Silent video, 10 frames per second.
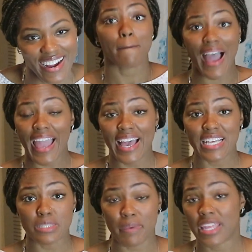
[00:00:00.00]
My
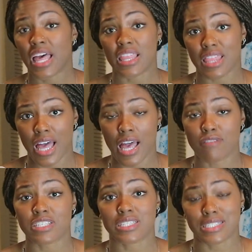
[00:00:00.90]
husband
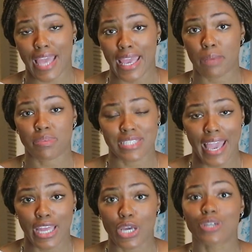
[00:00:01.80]
loves steak and
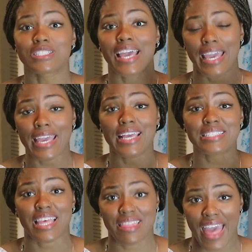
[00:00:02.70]
potatoes.
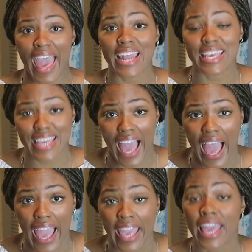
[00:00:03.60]
He's that
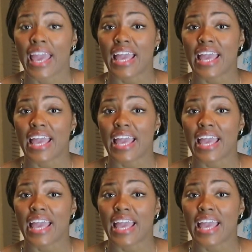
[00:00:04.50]
guy.